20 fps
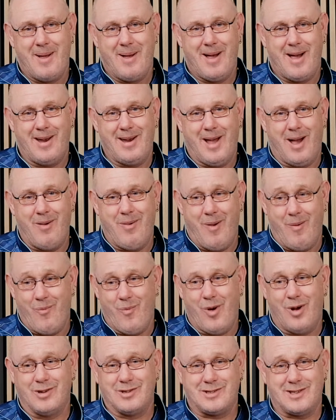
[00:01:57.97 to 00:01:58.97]
And I went,
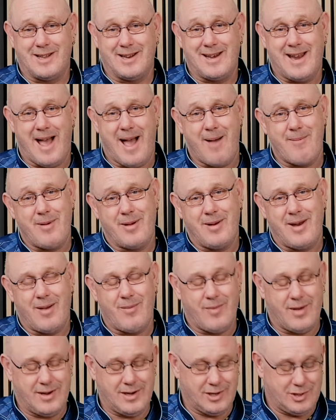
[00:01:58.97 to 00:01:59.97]
what's the dab? And
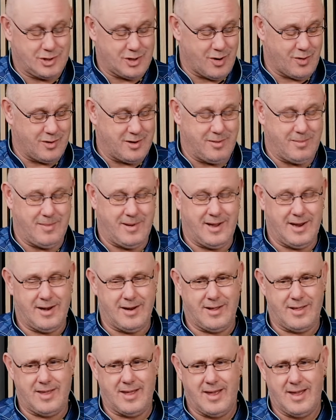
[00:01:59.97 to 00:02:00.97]
then when they showed it me, and